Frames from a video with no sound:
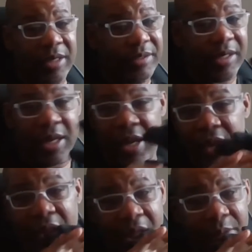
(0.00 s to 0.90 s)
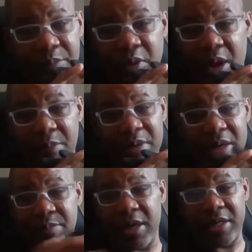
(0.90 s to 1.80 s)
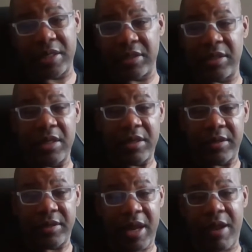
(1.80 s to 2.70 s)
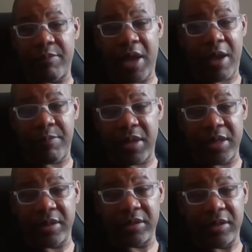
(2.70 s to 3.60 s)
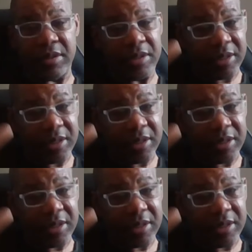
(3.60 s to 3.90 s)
I said, I'm, I'm this damn diabetes.